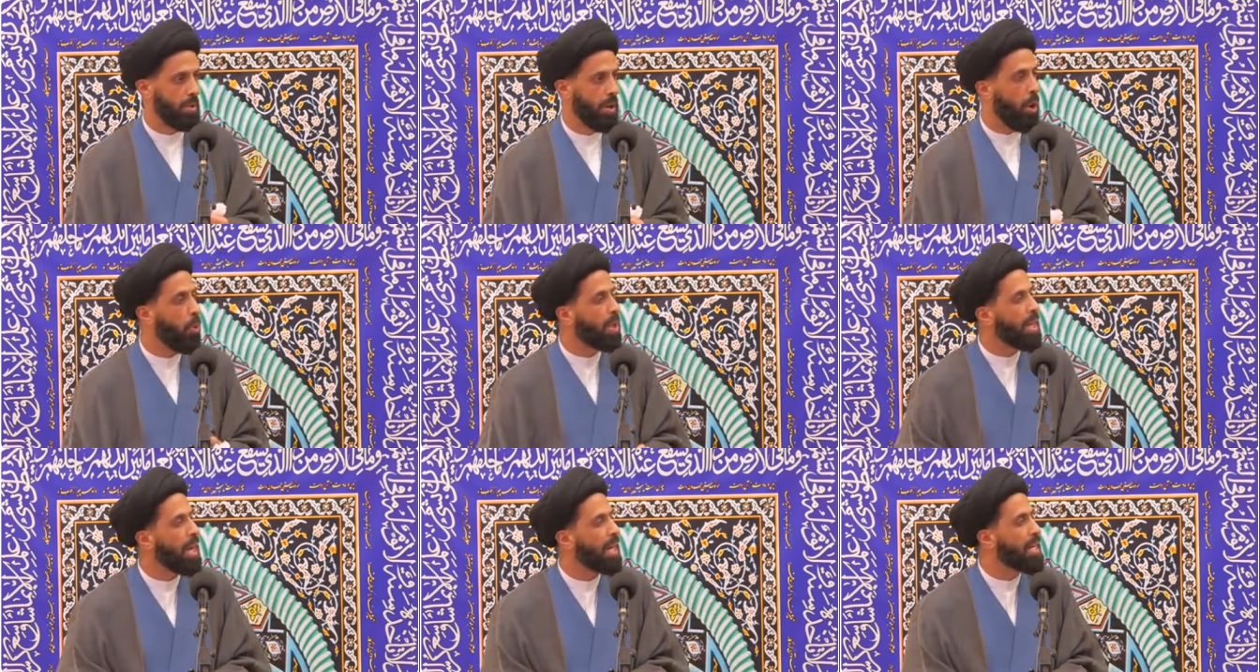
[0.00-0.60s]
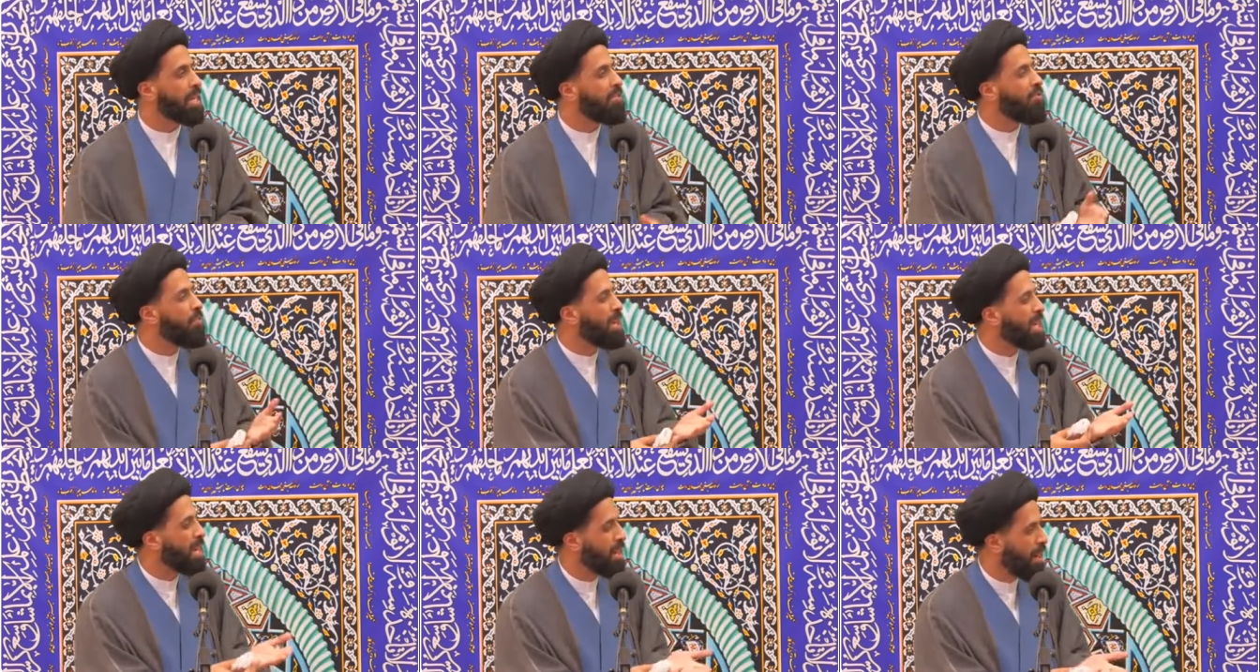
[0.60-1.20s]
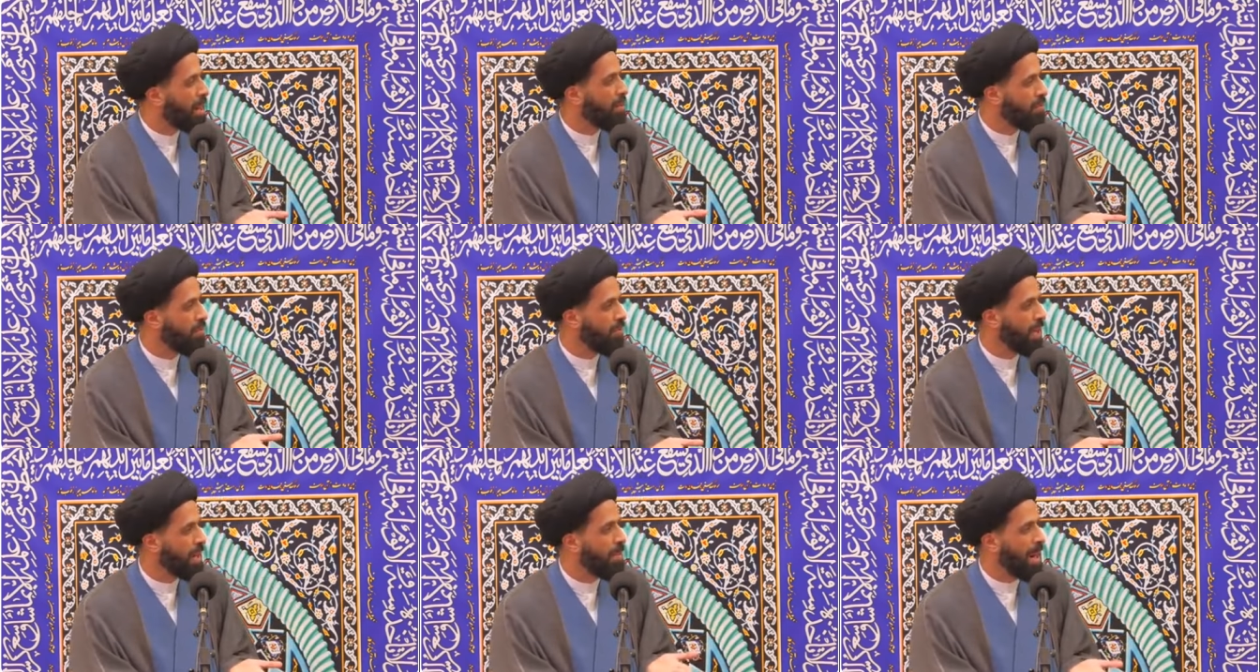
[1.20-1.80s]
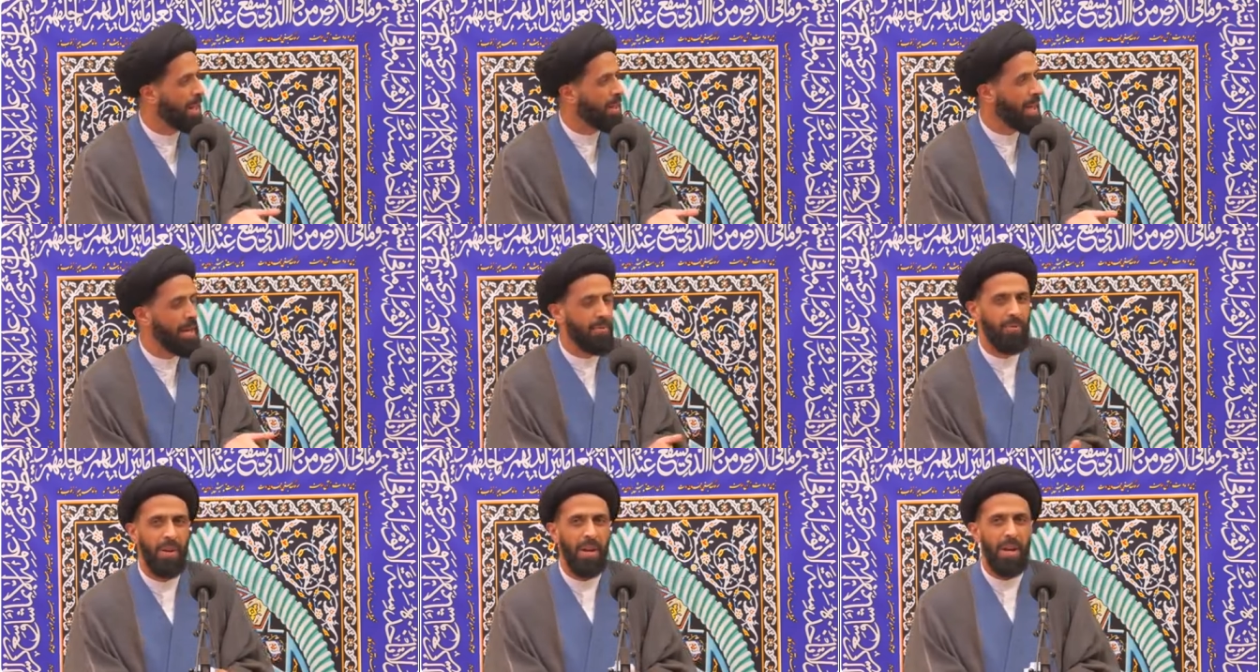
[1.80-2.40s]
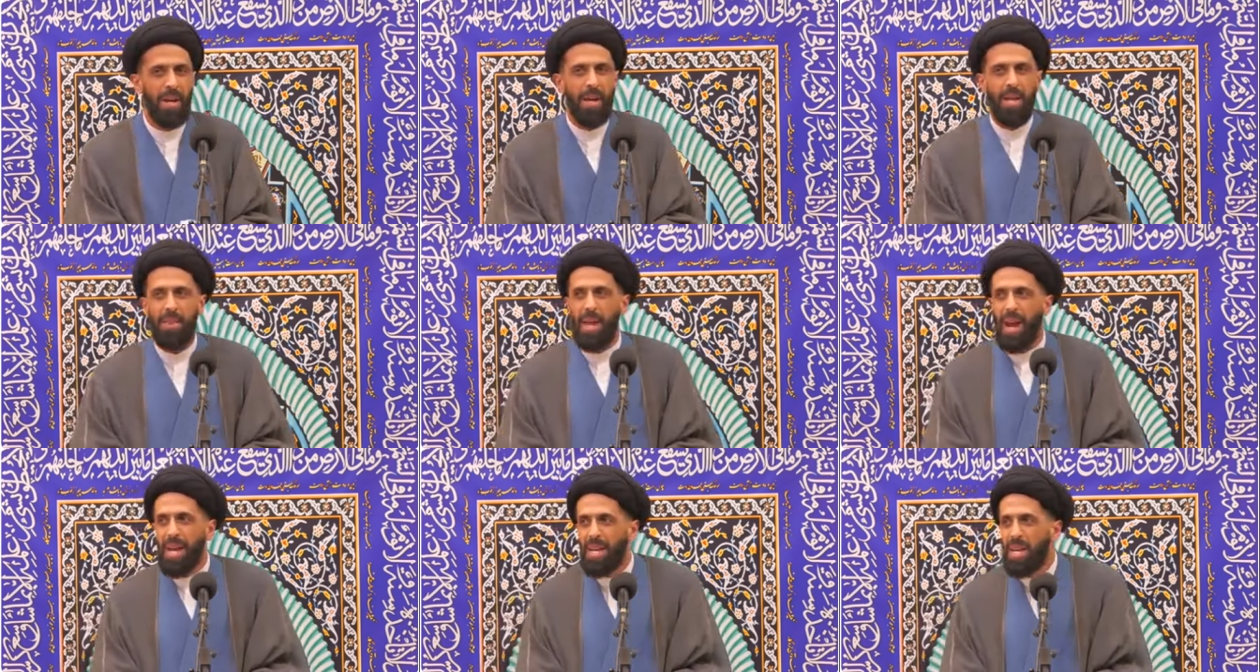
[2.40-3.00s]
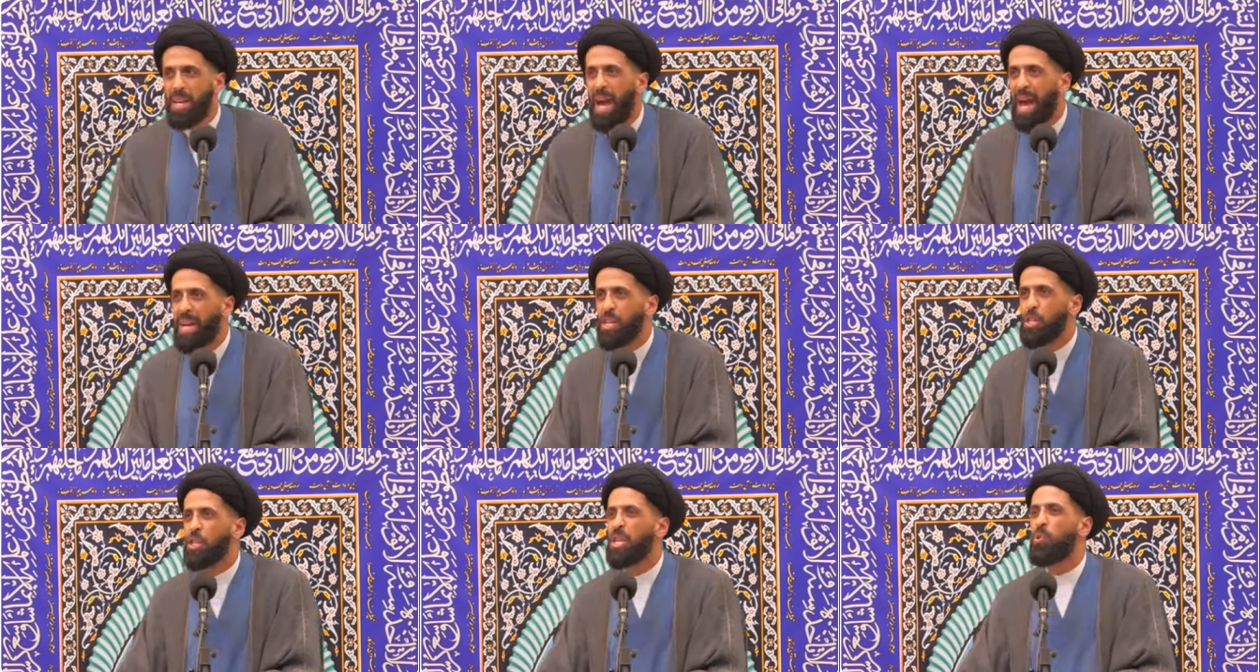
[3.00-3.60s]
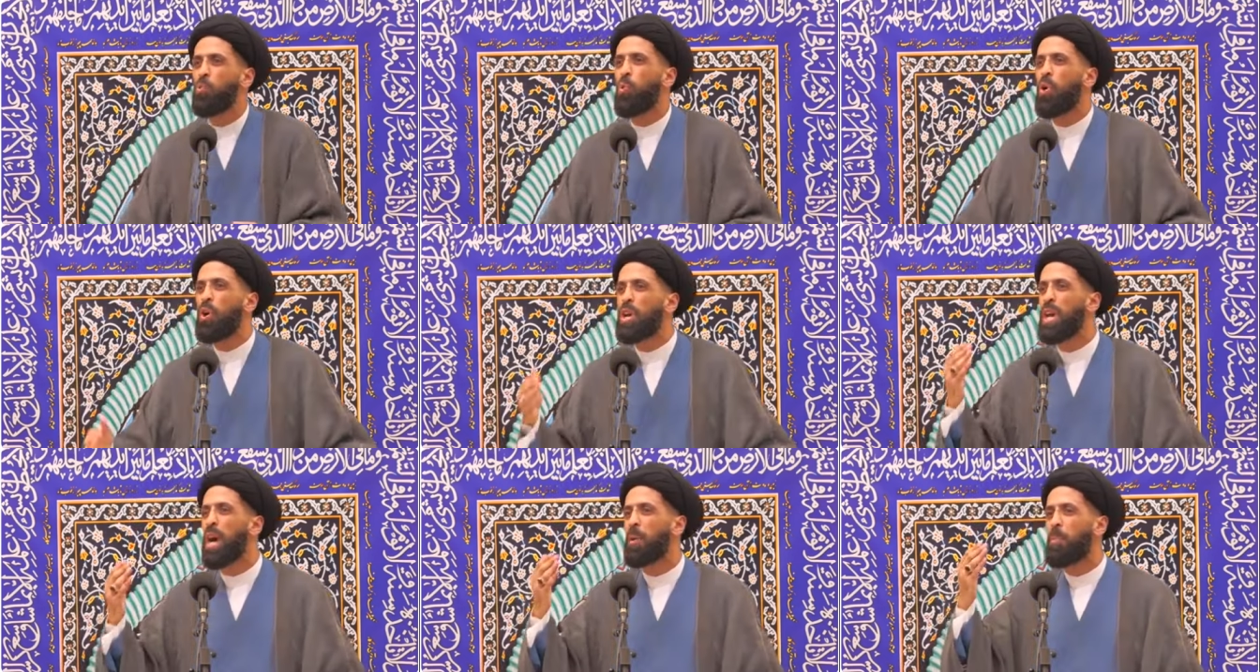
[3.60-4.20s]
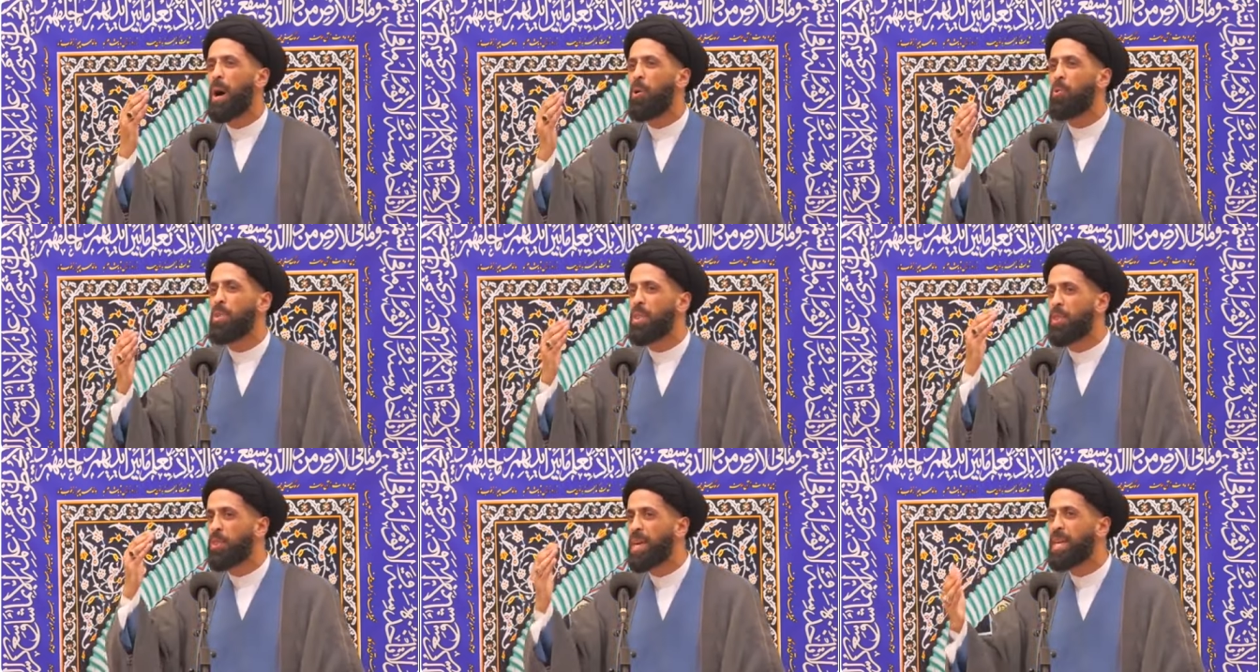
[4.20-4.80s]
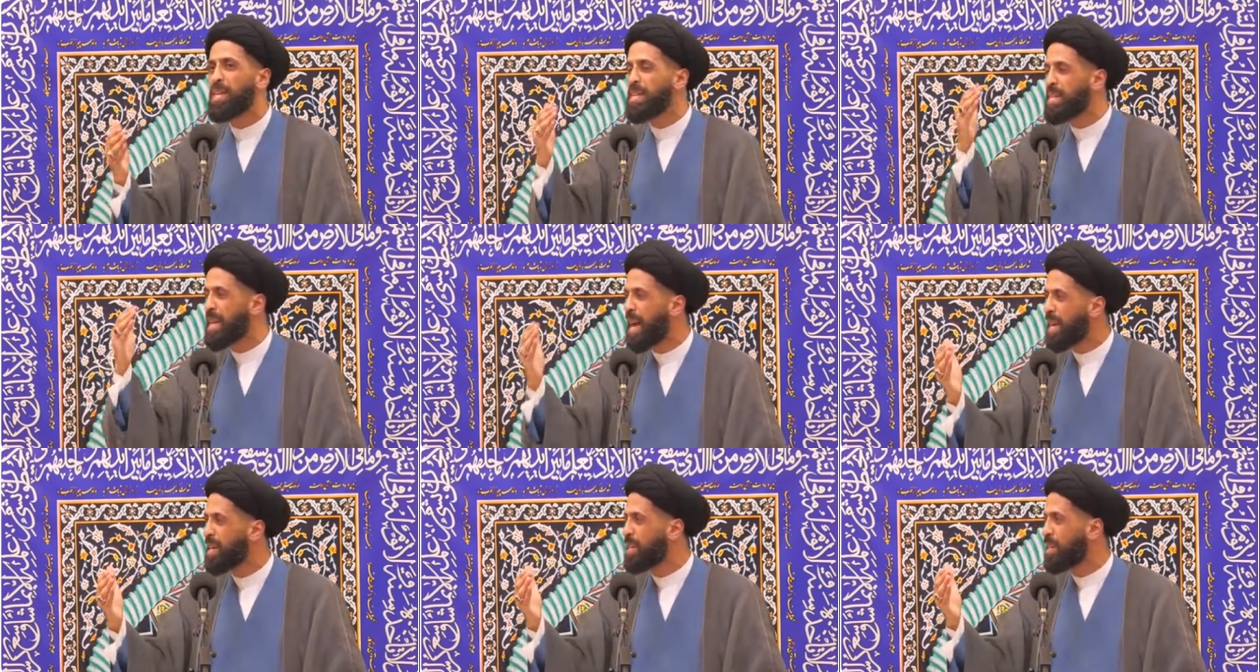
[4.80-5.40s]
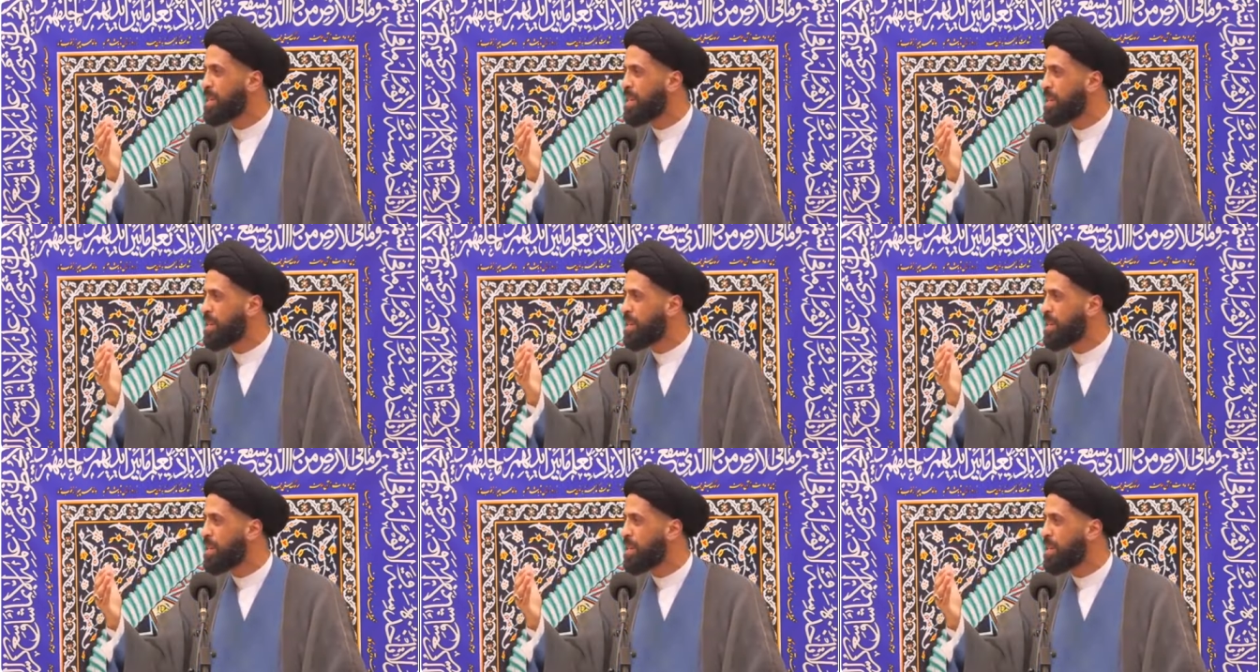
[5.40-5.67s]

Oh Allah, give me enough in my life that I can actually worry about the things that